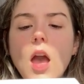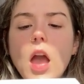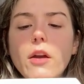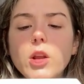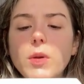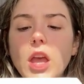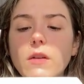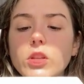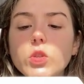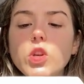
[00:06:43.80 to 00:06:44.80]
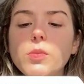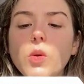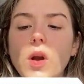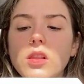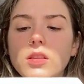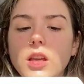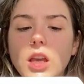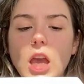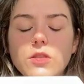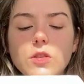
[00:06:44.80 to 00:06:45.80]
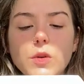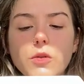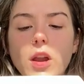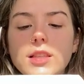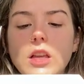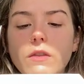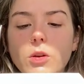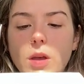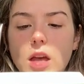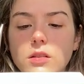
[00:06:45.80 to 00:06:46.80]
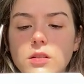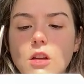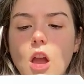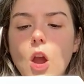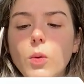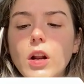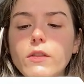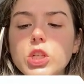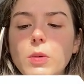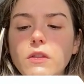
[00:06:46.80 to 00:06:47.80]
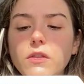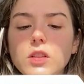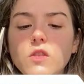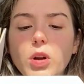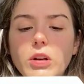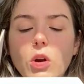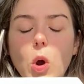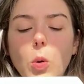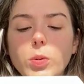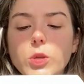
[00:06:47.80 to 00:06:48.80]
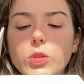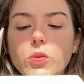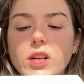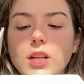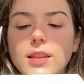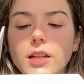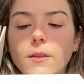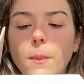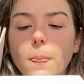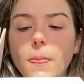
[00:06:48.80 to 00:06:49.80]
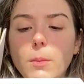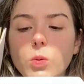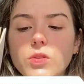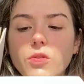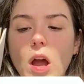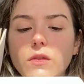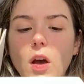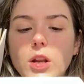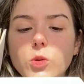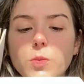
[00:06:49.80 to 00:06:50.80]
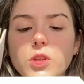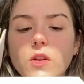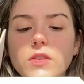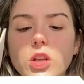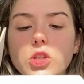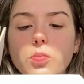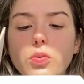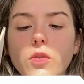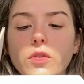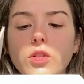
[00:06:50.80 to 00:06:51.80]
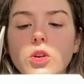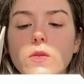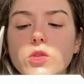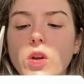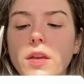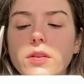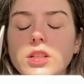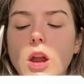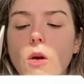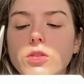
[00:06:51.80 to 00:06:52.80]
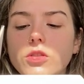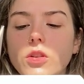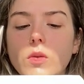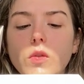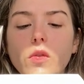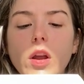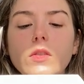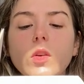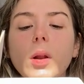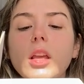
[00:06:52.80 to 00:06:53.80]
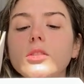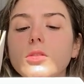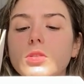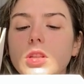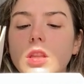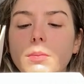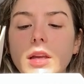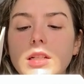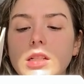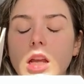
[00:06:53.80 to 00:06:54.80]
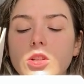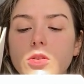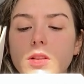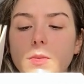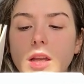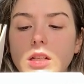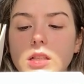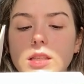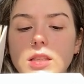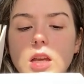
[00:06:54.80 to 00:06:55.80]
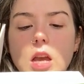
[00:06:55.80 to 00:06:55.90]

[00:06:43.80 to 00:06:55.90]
Harriet behaved extremely well on the occasion, with great self-command. Whatever she might feel of brighter hope, she betrayed nothing. Emma was gratified to observe such a proof in her of strengthened character, and refrained from any allusion that might endanger its maintenance.